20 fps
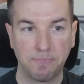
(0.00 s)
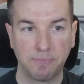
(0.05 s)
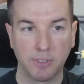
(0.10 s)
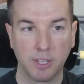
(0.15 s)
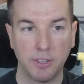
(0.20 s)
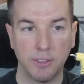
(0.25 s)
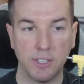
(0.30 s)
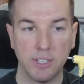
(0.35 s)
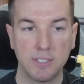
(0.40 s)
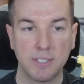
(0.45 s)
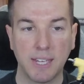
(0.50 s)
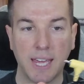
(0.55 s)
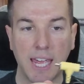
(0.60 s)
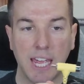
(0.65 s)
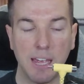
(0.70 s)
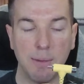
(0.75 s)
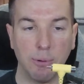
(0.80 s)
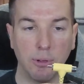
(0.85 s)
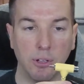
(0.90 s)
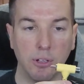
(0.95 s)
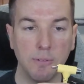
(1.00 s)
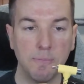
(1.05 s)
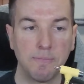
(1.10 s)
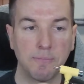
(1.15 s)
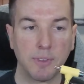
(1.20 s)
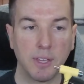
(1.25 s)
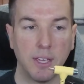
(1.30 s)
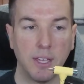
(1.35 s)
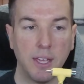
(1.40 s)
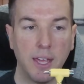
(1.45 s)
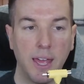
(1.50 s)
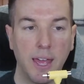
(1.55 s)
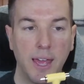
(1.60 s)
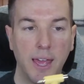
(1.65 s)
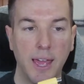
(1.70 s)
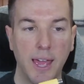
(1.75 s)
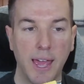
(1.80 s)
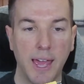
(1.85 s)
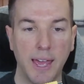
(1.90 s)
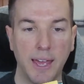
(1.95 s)
This cable
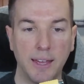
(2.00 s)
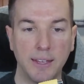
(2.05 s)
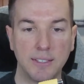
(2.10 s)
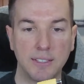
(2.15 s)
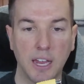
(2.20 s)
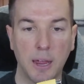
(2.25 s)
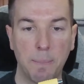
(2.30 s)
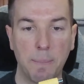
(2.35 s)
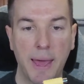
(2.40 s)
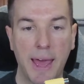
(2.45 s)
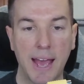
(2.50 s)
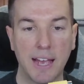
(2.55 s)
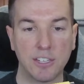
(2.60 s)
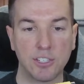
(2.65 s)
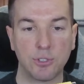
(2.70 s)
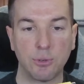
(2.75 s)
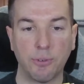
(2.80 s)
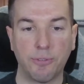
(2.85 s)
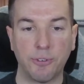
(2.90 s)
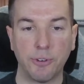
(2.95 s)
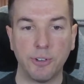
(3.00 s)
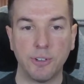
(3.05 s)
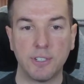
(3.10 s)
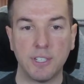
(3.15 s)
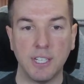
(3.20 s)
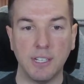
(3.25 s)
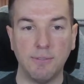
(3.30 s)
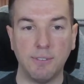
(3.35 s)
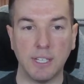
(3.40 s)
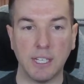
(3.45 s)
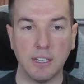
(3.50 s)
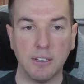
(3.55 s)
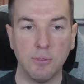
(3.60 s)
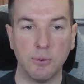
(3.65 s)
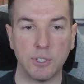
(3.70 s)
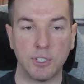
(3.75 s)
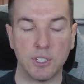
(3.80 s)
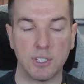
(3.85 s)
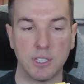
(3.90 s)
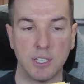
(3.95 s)
has a pass-through for your TV, which
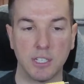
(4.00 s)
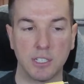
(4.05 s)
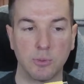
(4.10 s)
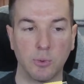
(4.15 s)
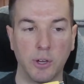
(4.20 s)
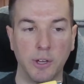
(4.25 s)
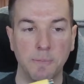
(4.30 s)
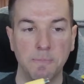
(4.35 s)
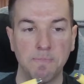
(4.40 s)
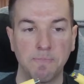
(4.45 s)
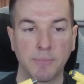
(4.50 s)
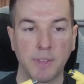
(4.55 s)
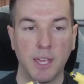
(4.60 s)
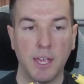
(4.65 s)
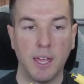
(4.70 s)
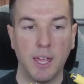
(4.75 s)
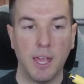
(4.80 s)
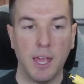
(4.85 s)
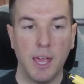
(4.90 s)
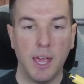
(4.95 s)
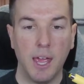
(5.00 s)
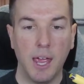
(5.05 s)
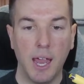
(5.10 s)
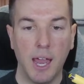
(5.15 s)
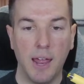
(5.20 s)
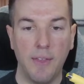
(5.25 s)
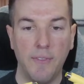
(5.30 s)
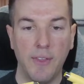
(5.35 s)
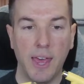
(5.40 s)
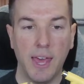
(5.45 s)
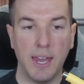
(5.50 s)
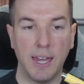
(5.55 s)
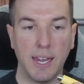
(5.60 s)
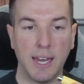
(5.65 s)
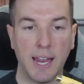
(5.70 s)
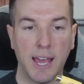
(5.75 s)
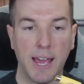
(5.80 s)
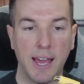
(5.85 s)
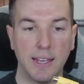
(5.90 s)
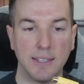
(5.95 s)
is this one, and then it
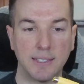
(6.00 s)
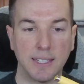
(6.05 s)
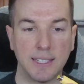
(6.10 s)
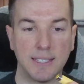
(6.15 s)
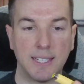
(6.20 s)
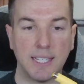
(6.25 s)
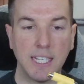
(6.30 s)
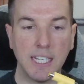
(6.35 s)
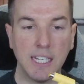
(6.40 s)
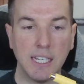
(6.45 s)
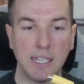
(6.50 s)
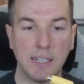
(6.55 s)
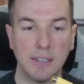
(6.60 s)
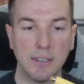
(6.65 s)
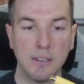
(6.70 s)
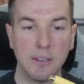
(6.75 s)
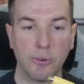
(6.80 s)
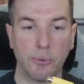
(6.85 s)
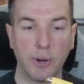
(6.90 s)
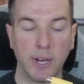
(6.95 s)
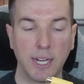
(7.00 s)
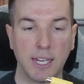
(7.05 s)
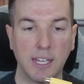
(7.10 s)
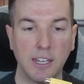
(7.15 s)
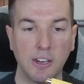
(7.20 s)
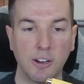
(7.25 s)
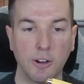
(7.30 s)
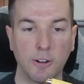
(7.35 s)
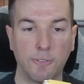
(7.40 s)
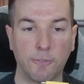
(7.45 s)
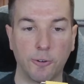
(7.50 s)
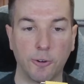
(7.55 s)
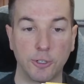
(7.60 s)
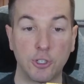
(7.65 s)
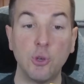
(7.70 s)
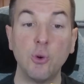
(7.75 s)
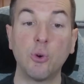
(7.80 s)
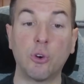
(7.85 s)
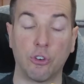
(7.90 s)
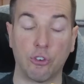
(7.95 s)
has a T right here for two
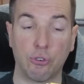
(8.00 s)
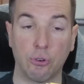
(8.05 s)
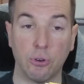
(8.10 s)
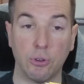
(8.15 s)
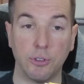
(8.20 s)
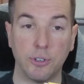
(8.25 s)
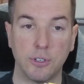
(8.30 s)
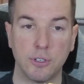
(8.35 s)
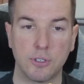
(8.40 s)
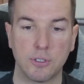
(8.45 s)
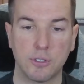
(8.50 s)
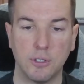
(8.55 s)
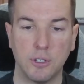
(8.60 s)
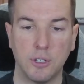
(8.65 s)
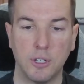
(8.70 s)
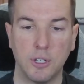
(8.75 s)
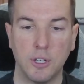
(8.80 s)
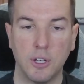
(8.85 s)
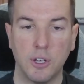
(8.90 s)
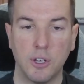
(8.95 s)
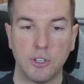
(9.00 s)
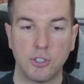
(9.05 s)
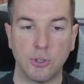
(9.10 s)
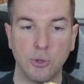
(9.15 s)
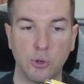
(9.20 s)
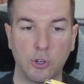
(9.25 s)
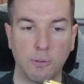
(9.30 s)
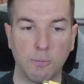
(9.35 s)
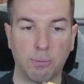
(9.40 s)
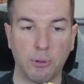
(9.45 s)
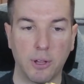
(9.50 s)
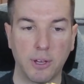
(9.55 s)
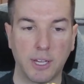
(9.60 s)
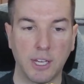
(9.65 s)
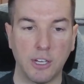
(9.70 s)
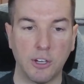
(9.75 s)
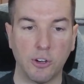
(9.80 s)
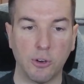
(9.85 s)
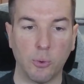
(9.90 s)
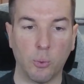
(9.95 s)
controllers. So you can plug in
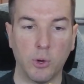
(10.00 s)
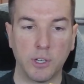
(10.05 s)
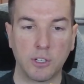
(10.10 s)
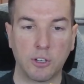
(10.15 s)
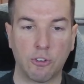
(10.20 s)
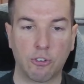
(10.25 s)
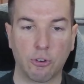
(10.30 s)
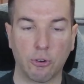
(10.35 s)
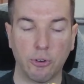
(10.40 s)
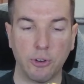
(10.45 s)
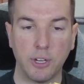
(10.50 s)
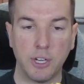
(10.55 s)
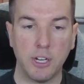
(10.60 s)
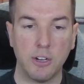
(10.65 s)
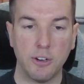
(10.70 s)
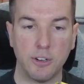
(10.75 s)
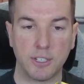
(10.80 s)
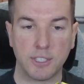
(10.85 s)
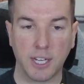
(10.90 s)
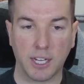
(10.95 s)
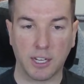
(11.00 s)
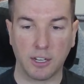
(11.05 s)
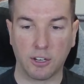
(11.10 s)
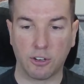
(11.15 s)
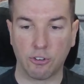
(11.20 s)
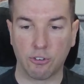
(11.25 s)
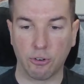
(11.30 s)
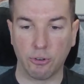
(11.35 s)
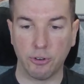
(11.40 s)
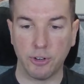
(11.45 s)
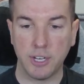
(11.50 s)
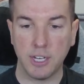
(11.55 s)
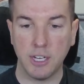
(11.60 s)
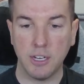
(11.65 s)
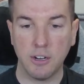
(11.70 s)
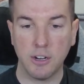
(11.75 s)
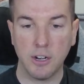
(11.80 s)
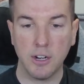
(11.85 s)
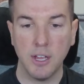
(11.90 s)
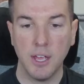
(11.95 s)
your one controller here, your second controller
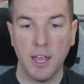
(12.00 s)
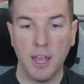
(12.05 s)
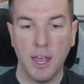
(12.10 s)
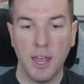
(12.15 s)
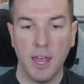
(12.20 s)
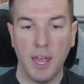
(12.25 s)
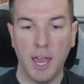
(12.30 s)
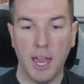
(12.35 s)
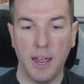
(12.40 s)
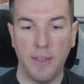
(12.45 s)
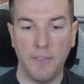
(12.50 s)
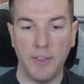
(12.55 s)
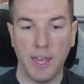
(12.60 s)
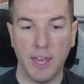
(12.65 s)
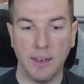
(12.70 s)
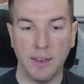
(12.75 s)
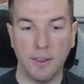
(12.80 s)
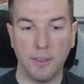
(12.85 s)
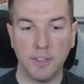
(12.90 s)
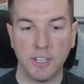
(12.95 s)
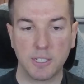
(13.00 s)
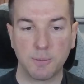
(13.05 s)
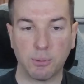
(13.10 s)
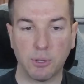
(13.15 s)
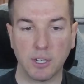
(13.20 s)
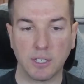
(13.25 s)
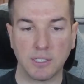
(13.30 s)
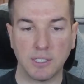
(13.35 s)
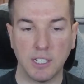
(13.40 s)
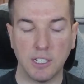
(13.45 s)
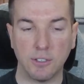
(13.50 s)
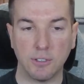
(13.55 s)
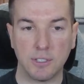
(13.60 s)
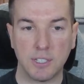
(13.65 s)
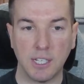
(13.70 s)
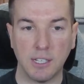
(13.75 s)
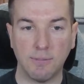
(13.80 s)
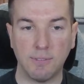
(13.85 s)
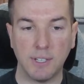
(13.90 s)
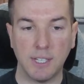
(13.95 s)
here, and then this plugs into your
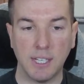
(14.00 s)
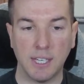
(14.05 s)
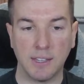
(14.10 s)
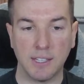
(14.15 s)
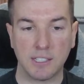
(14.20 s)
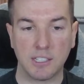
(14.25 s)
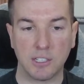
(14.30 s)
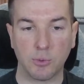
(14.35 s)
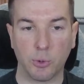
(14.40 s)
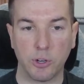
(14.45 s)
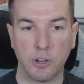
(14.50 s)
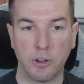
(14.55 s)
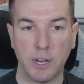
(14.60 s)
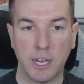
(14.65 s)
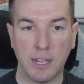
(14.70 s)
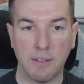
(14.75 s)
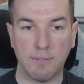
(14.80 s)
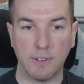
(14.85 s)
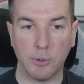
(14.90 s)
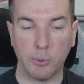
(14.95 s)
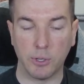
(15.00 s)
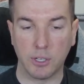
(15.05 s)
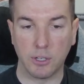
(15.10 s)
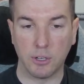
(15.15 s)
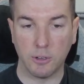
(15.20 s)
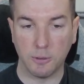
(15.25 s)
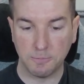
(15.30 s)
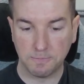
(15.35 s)
TV, and this is where your AV would go.